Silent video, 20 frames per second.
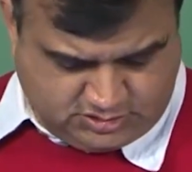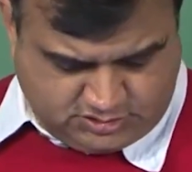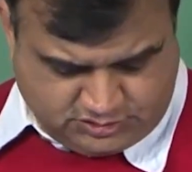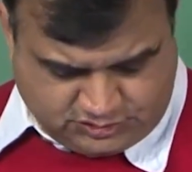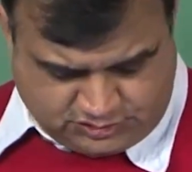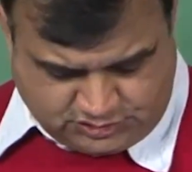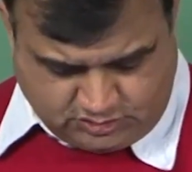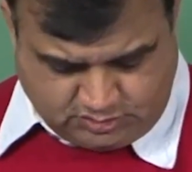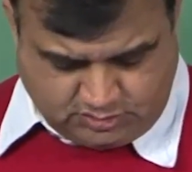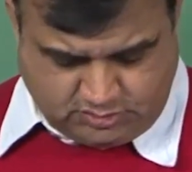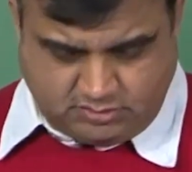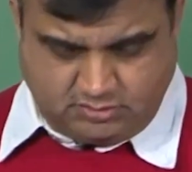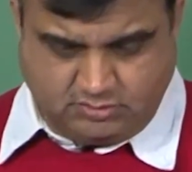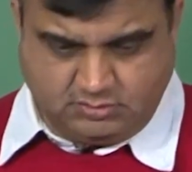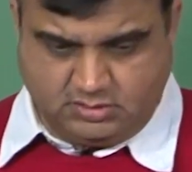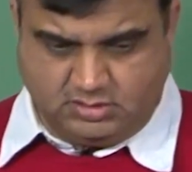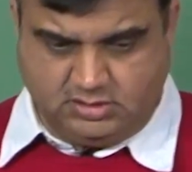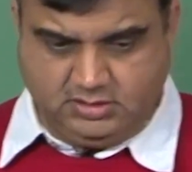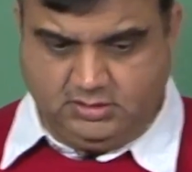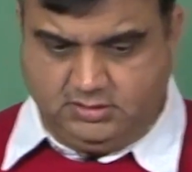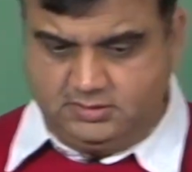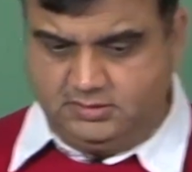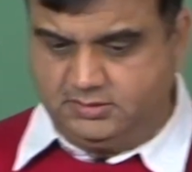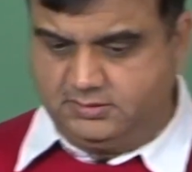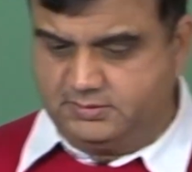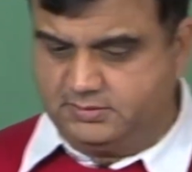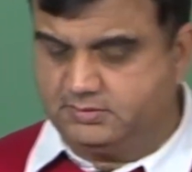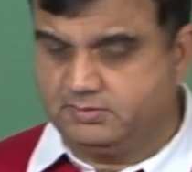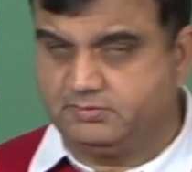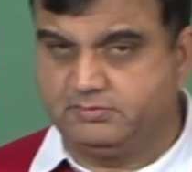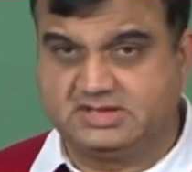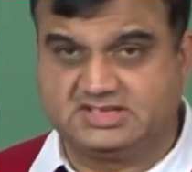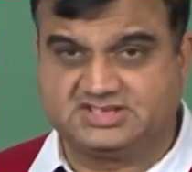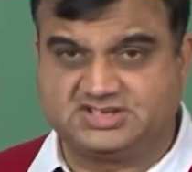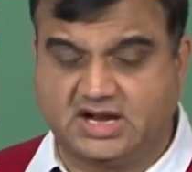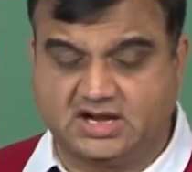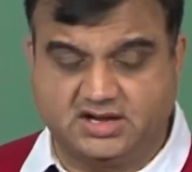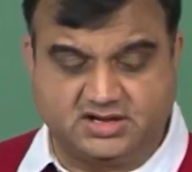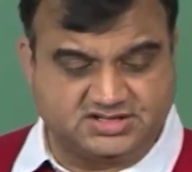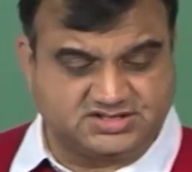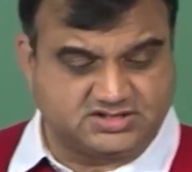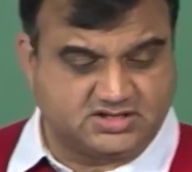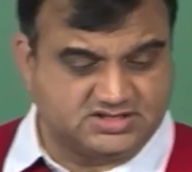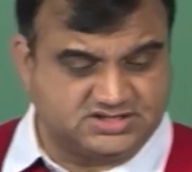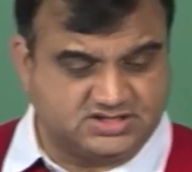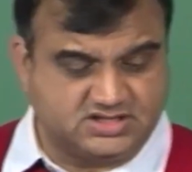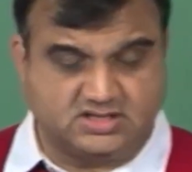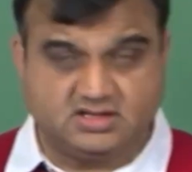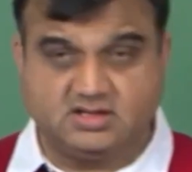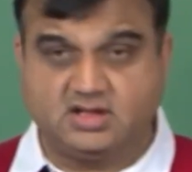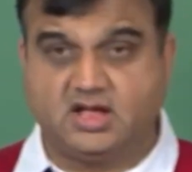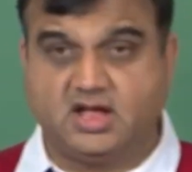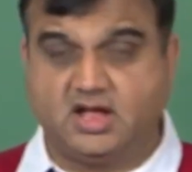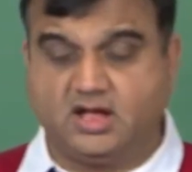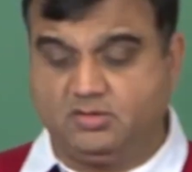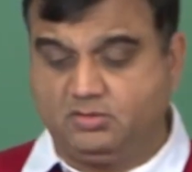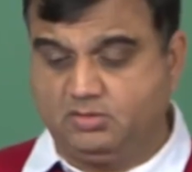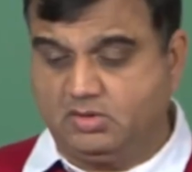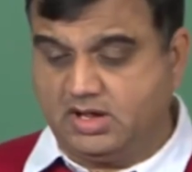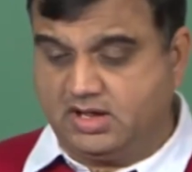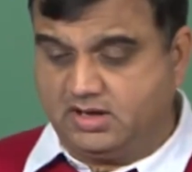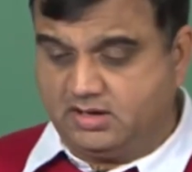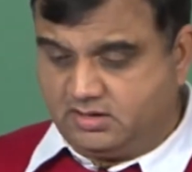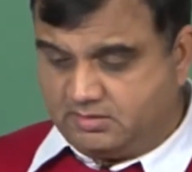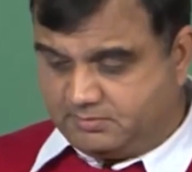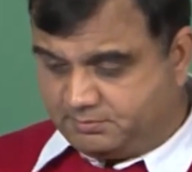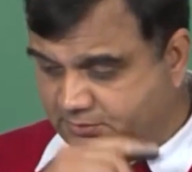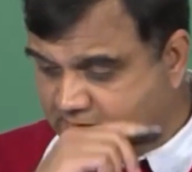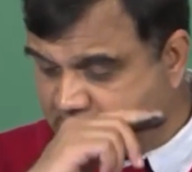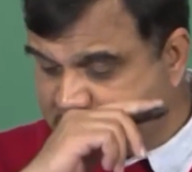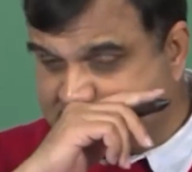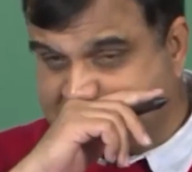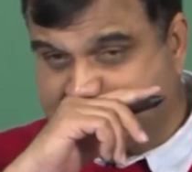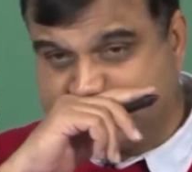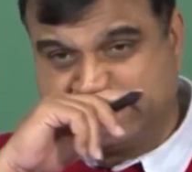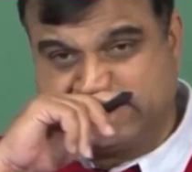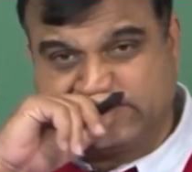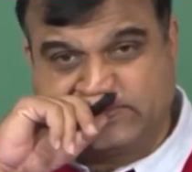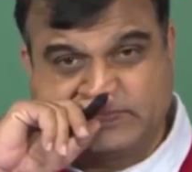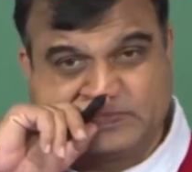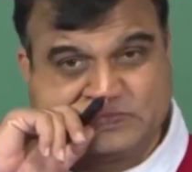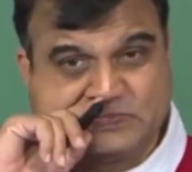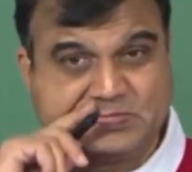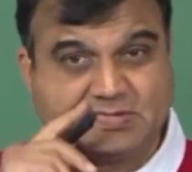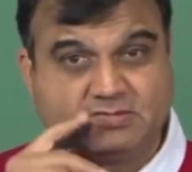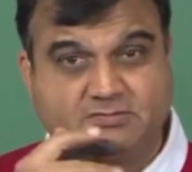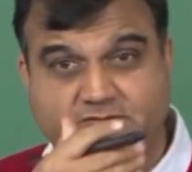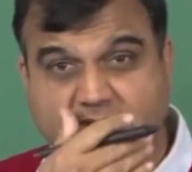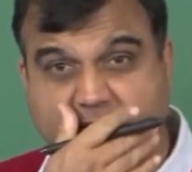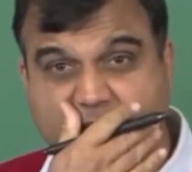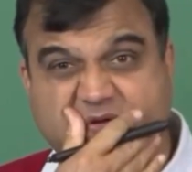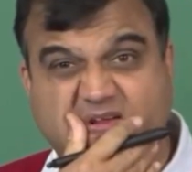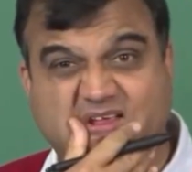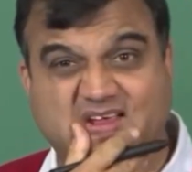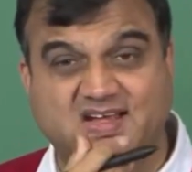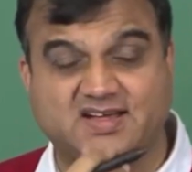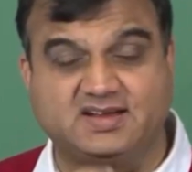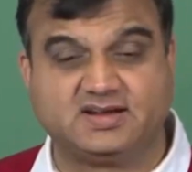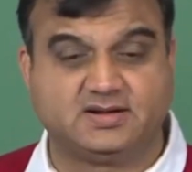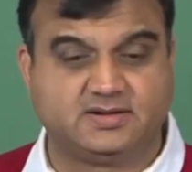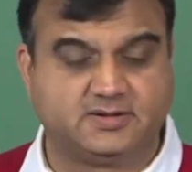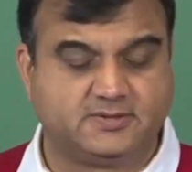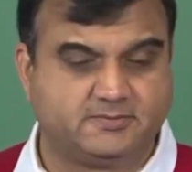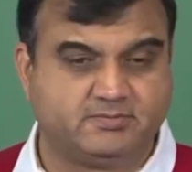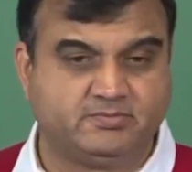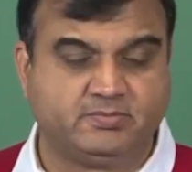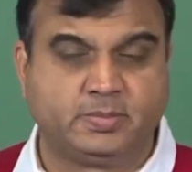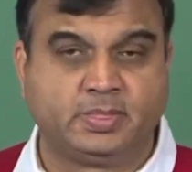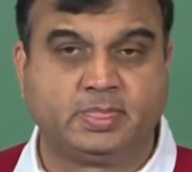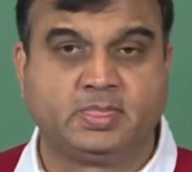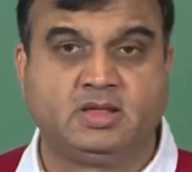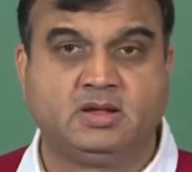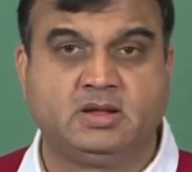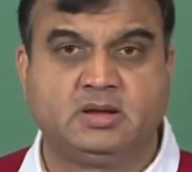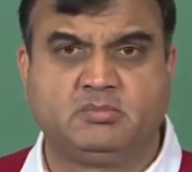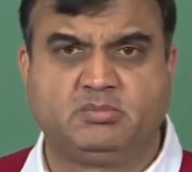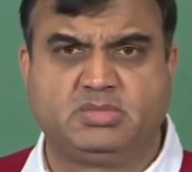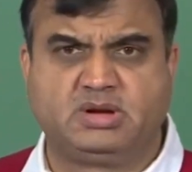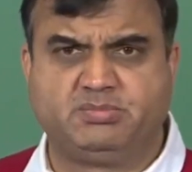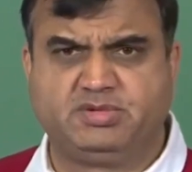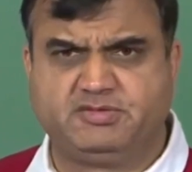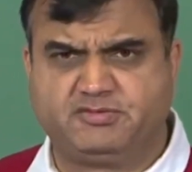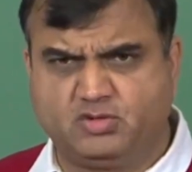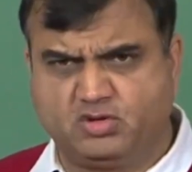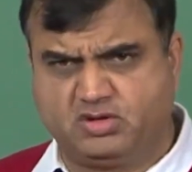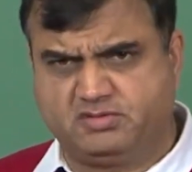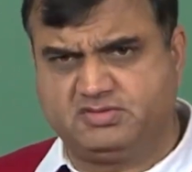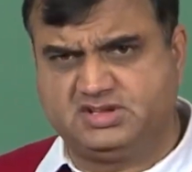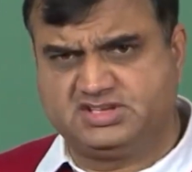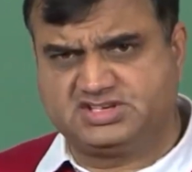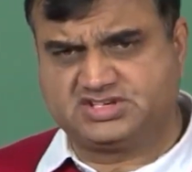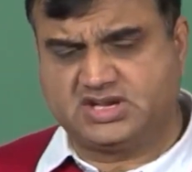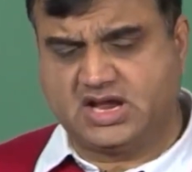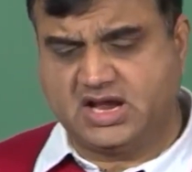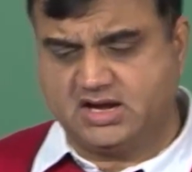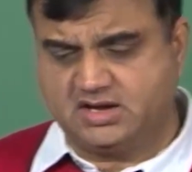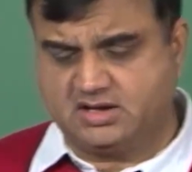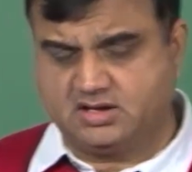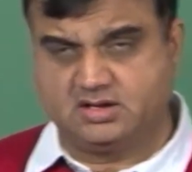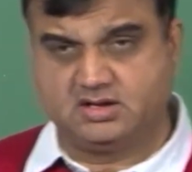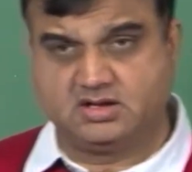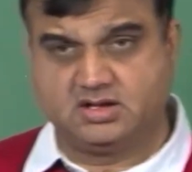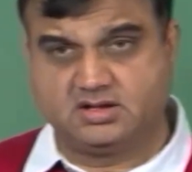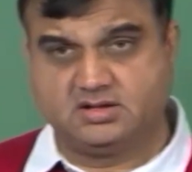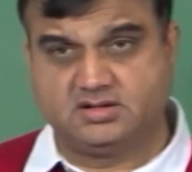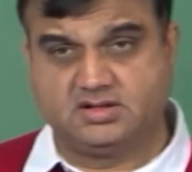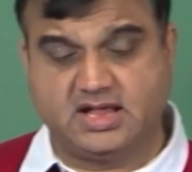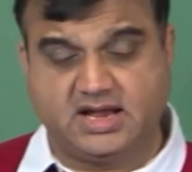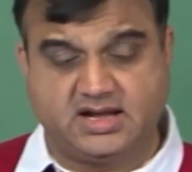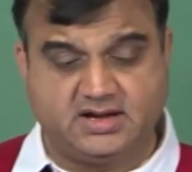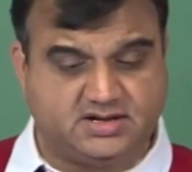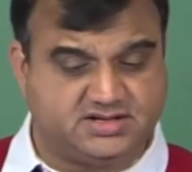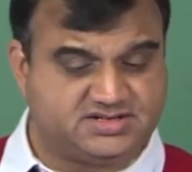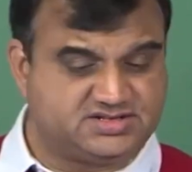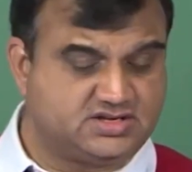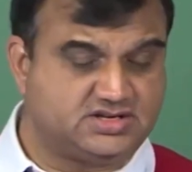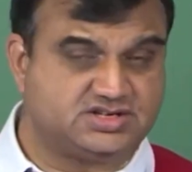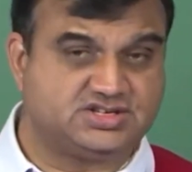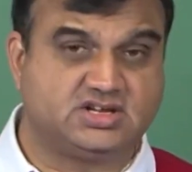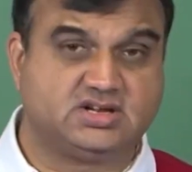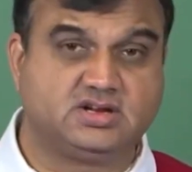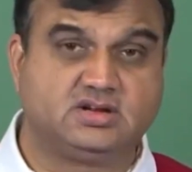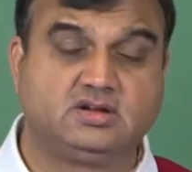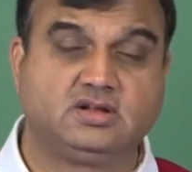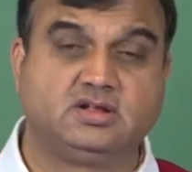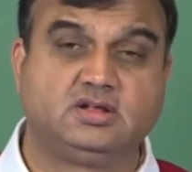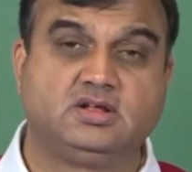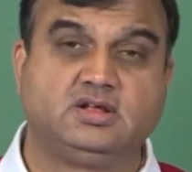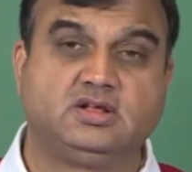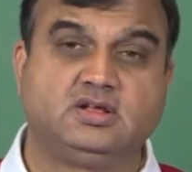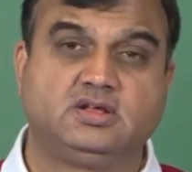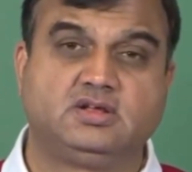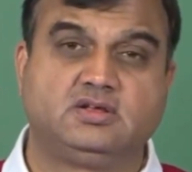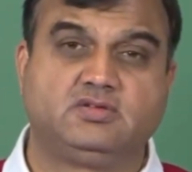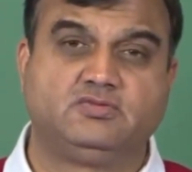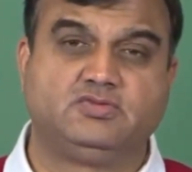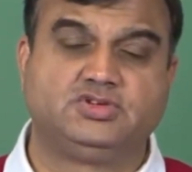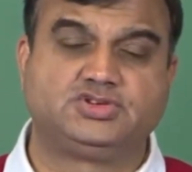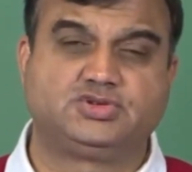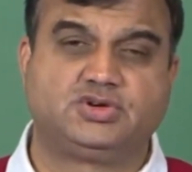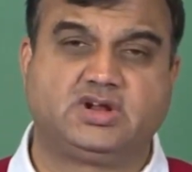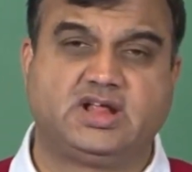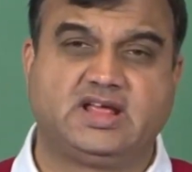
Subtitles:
So, we will start discussing how are composites fabricated. But before we start that discussion, we should